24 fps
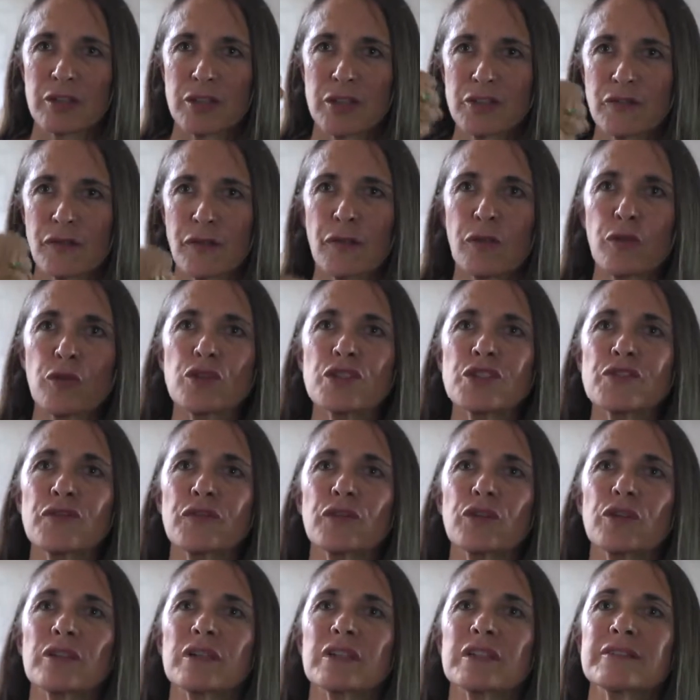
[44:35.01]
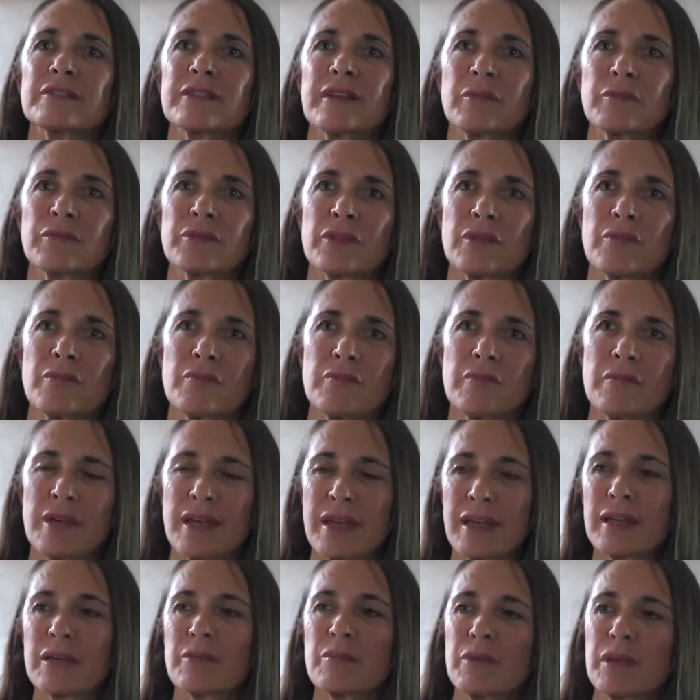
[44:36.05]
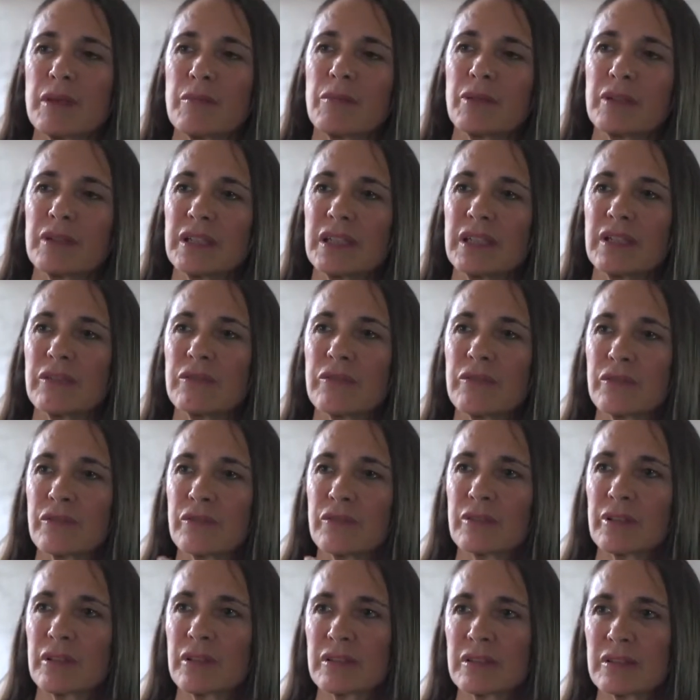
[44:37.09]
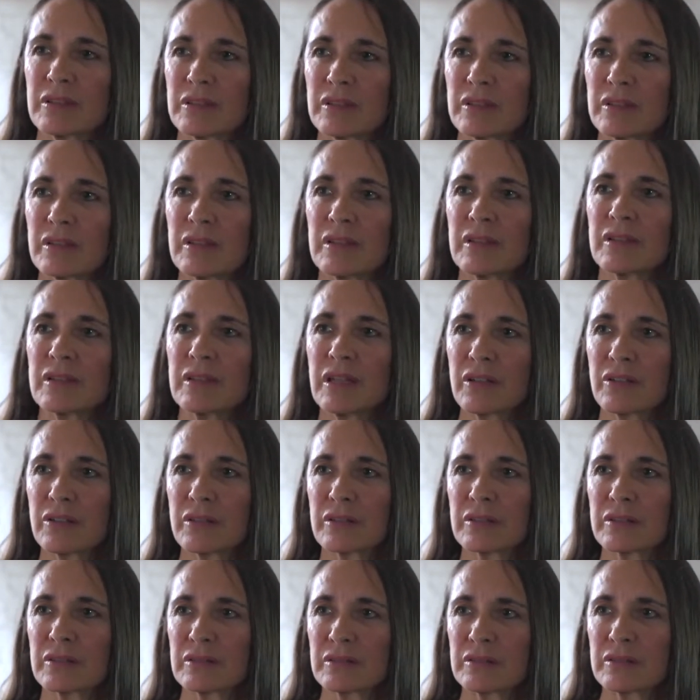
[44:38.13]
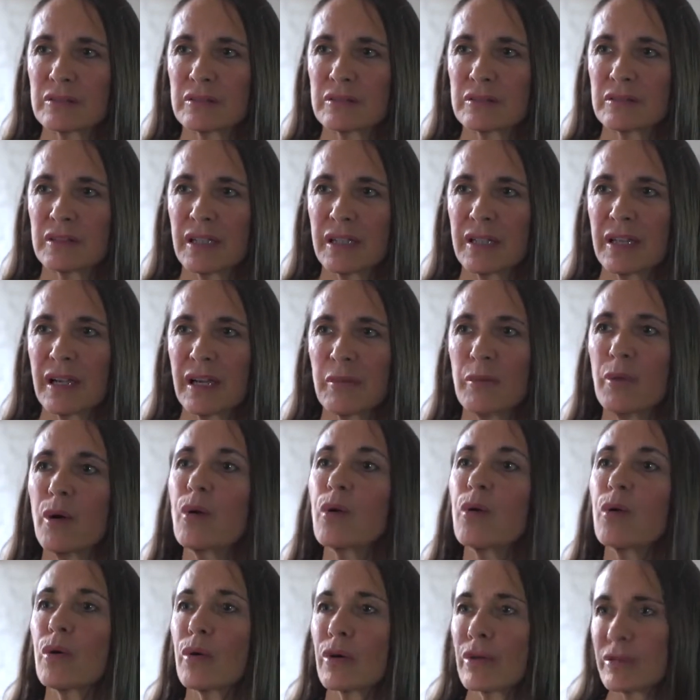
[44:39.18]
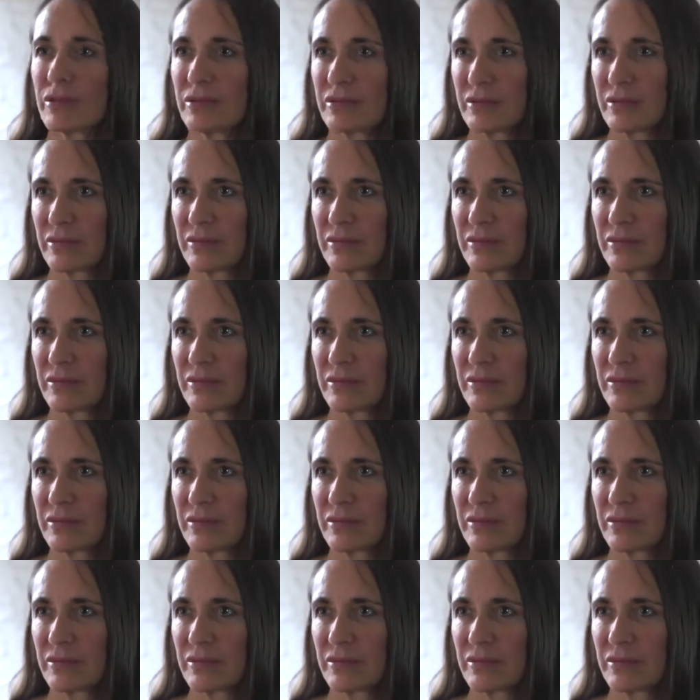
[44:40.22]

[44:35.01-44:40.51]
this forceful attempt to make me believe another that I'm a whore,